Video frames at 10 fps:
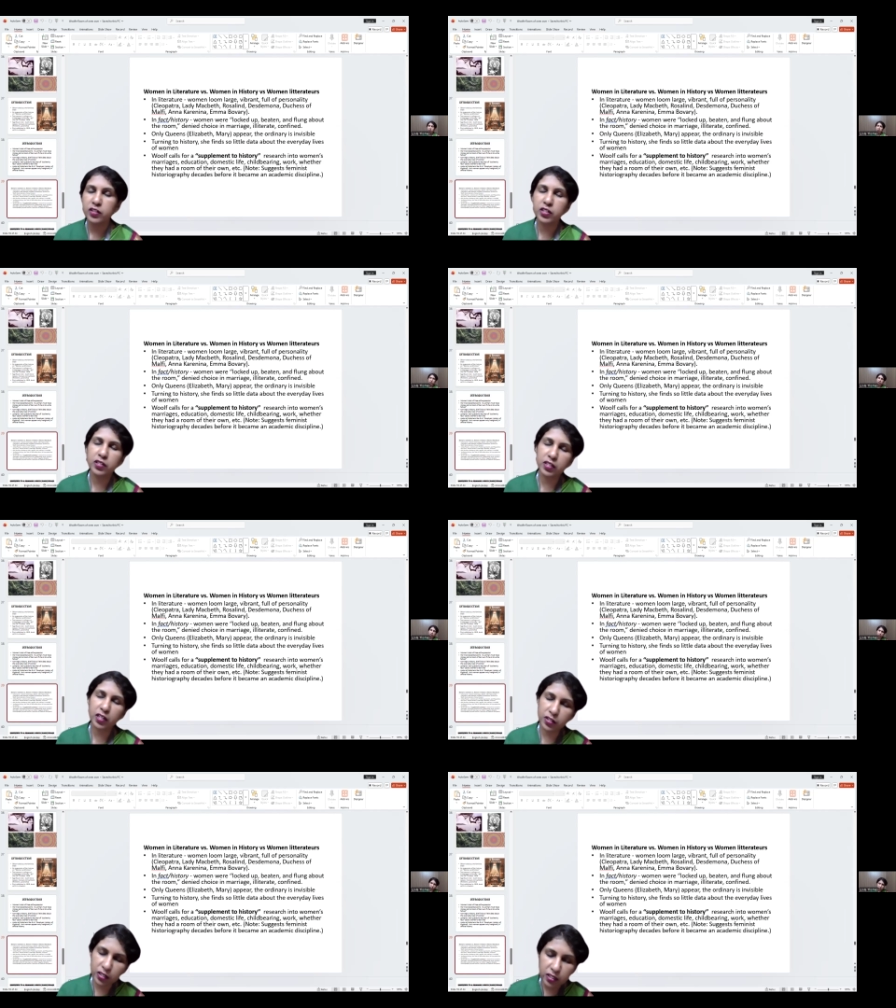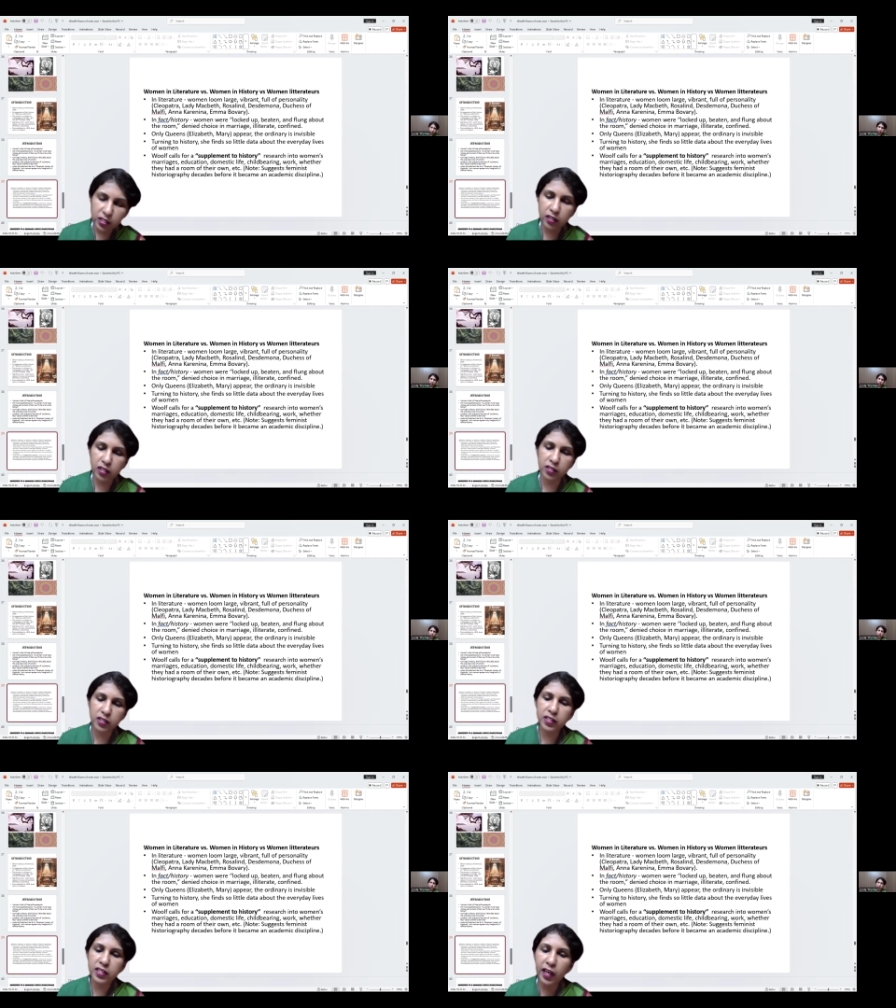she suggested
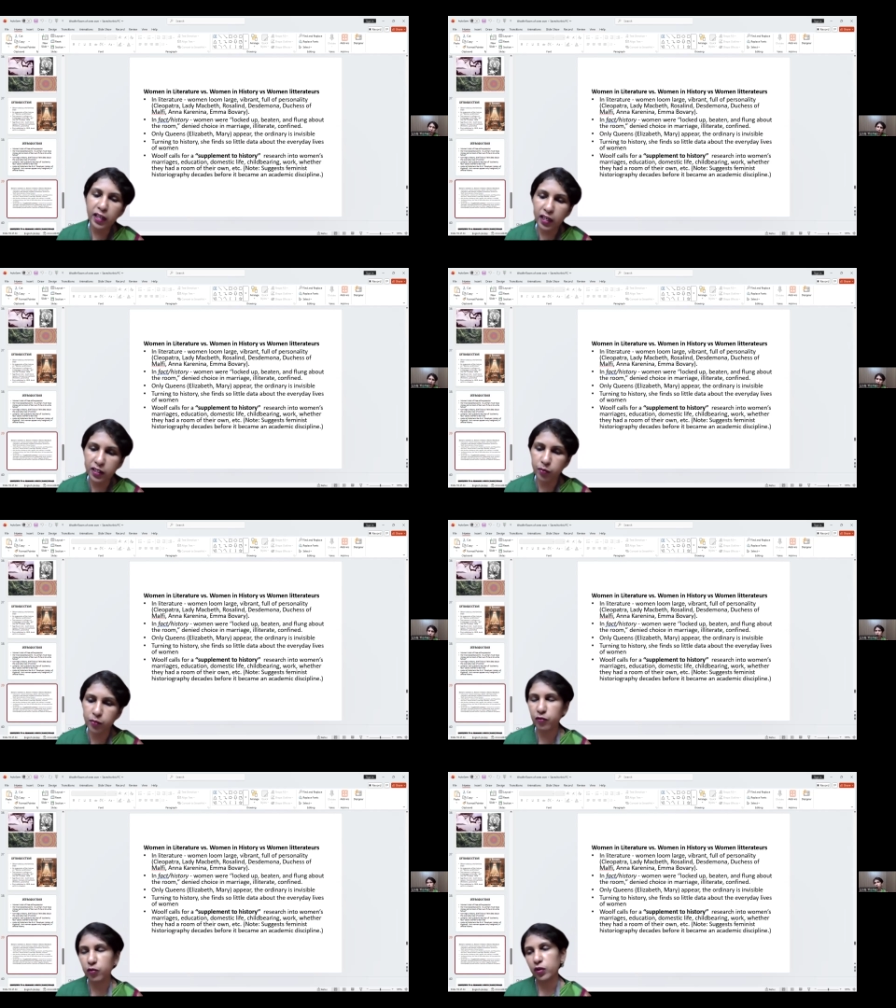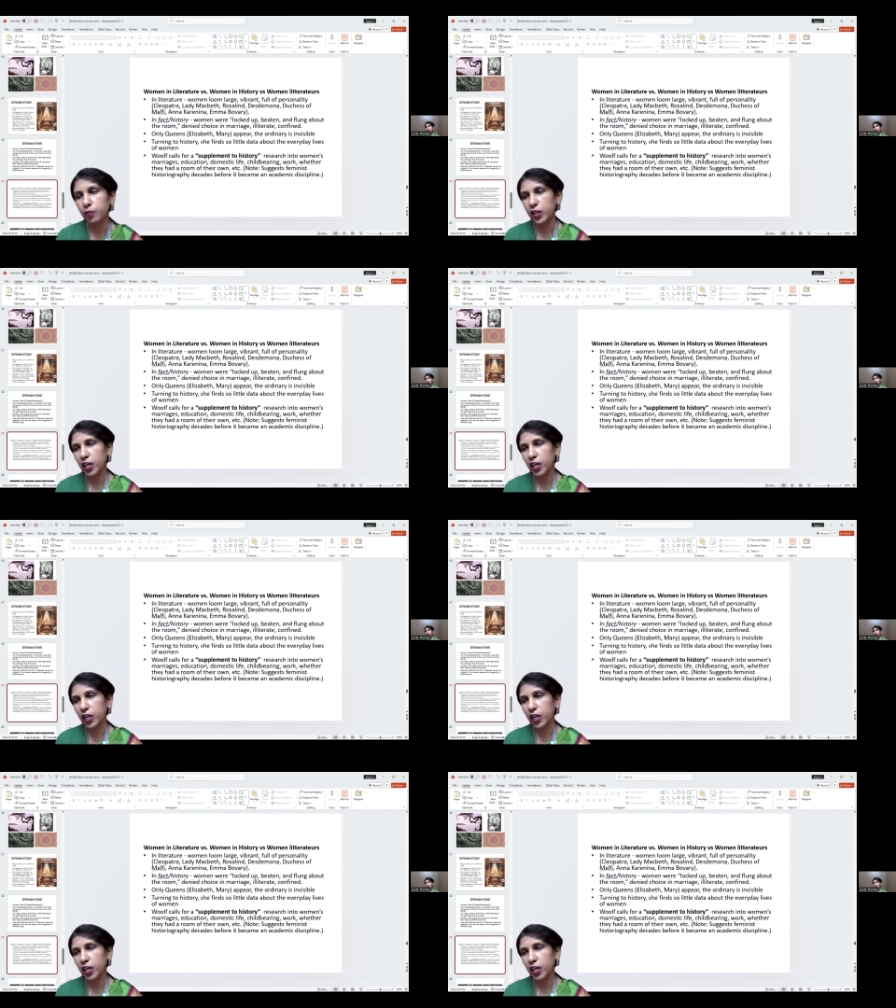this decades before it